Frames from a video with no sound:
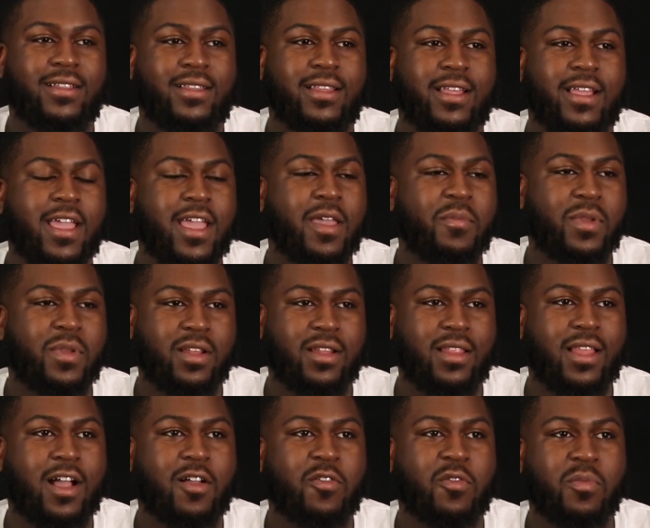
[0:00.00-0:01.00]
they came in the
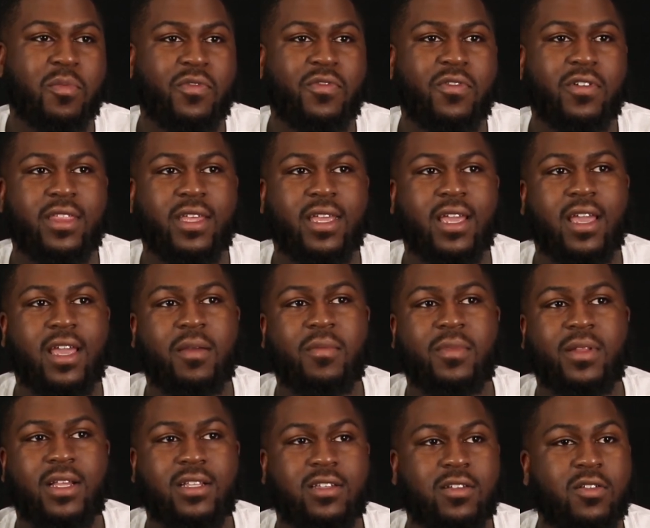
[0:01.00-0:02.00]
locker room before the game,
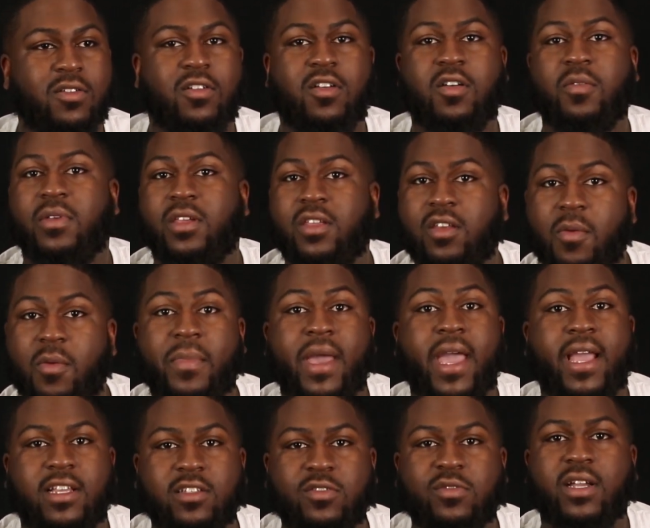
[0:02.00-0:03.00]
and they told Kobe,
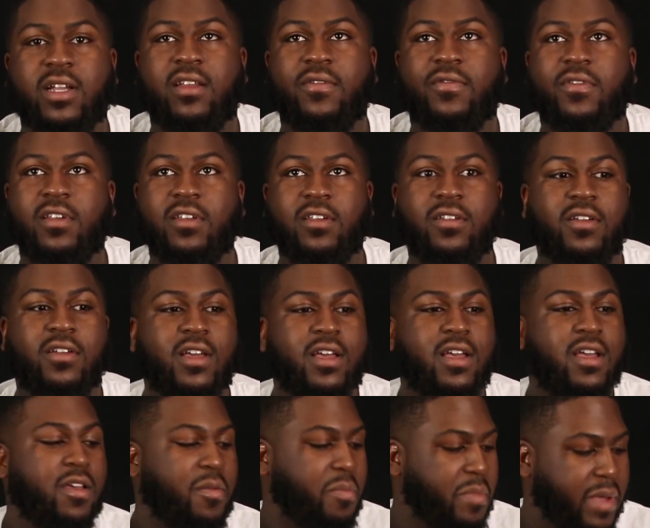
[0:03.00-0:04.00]
Mac is ready for you.
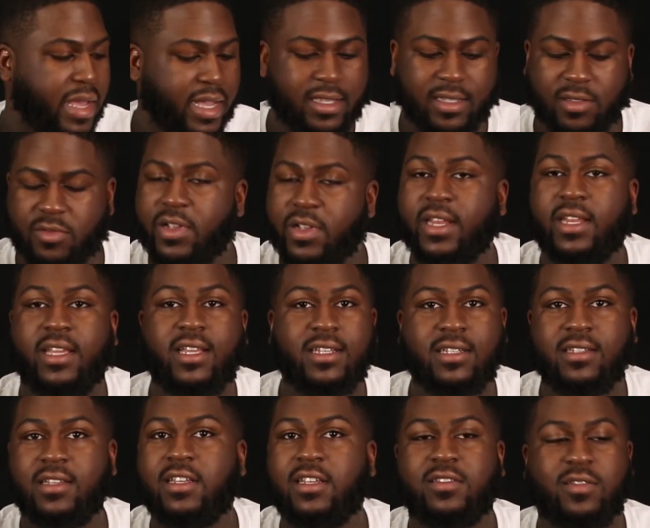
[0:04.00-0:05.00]
Mac is ready.
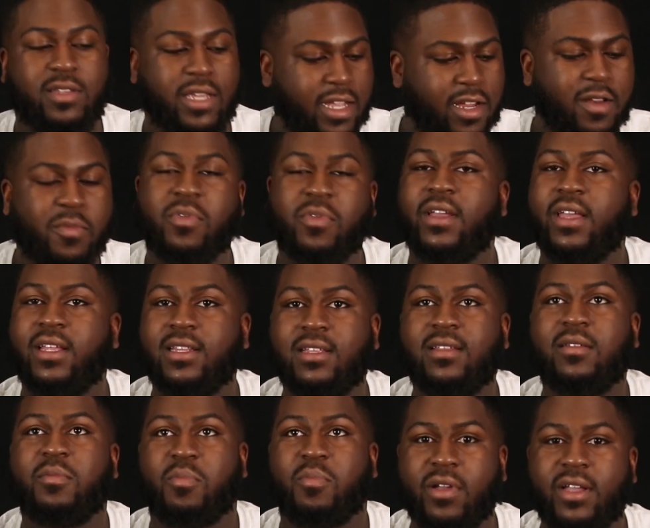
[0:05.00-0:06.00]
He's here to
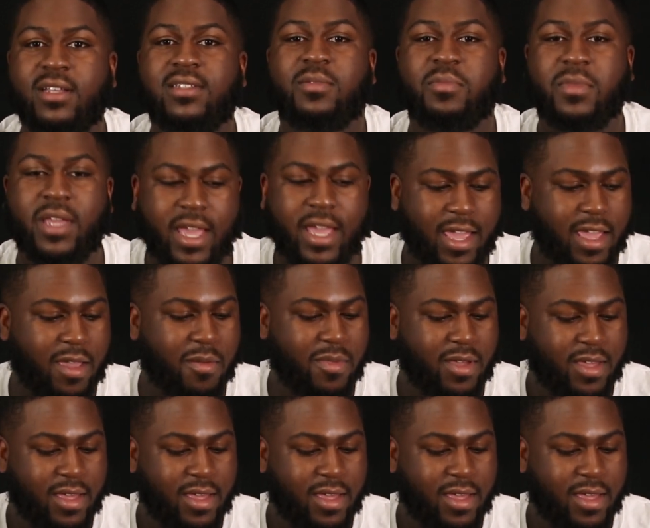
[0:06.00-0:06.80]
bring some game.